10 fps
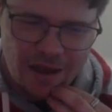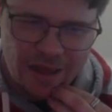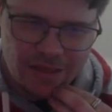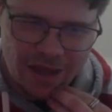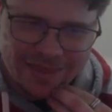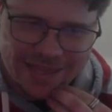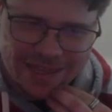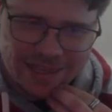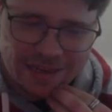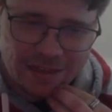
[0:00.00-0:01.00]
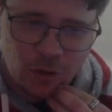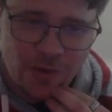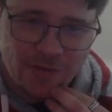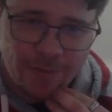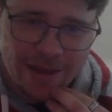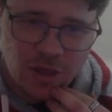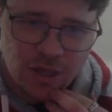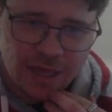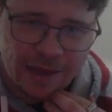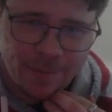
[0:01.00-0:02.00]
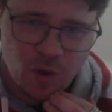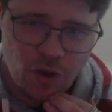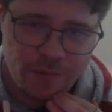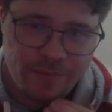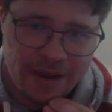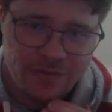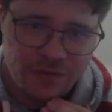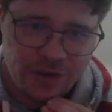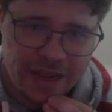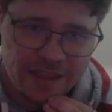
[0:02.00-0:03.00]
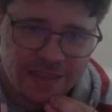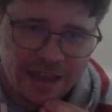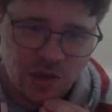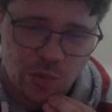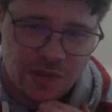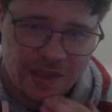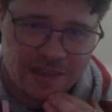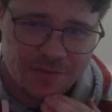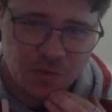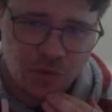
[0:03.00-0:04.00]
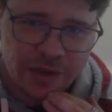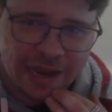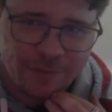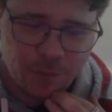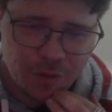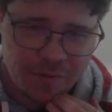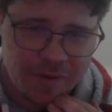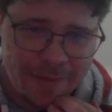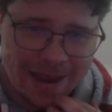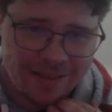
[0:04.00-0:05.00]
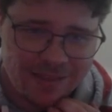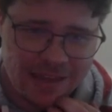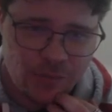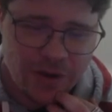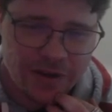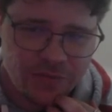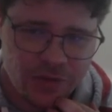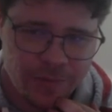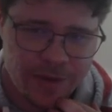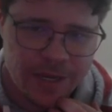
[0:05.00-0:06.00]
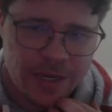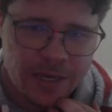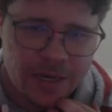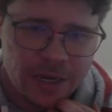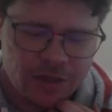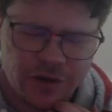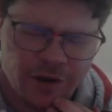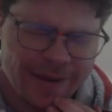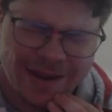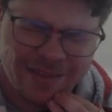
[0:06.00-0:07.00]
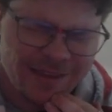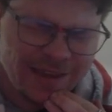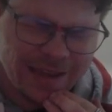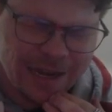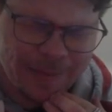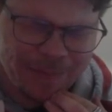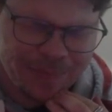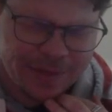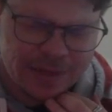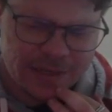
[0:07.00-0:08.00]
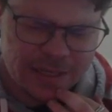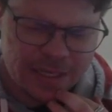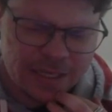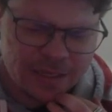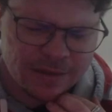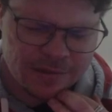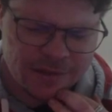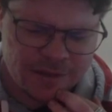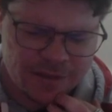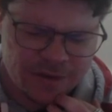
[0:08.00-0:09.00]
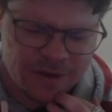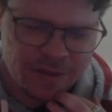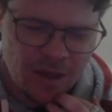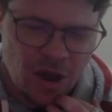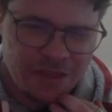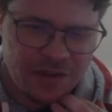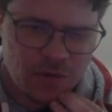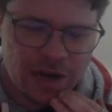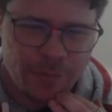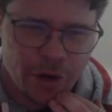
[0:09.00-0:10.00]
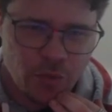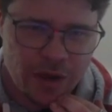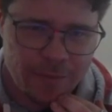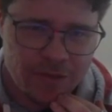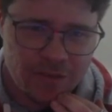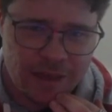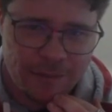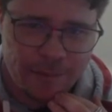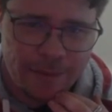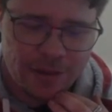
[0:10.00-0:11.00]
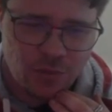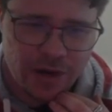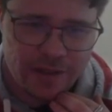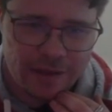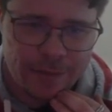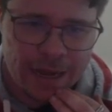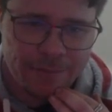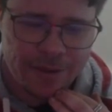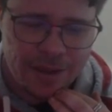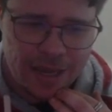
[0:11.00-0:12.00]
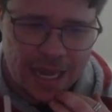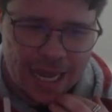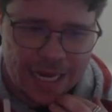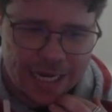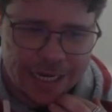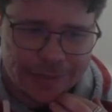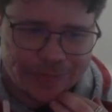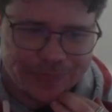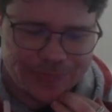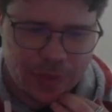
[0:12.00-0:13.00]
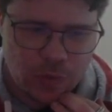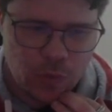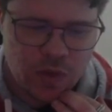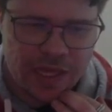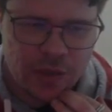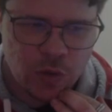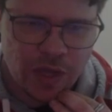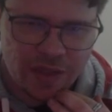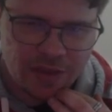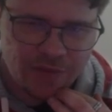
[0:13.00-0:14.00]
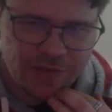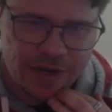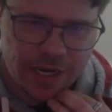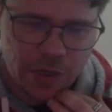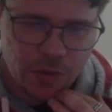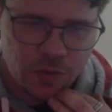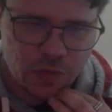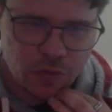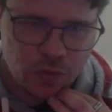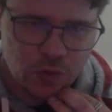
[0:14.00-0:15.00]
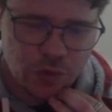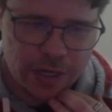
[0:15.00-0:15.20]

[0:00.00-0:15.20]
I think that whoever matches up on Bedford and Daniels needs to have a good game. It'll probably be McEntee, one of them. Sorry, not McEntee. Oh, Jesus Christ. I think Riley Bonner will come to the team and match one of them up. And we'll see who the other defender goes to.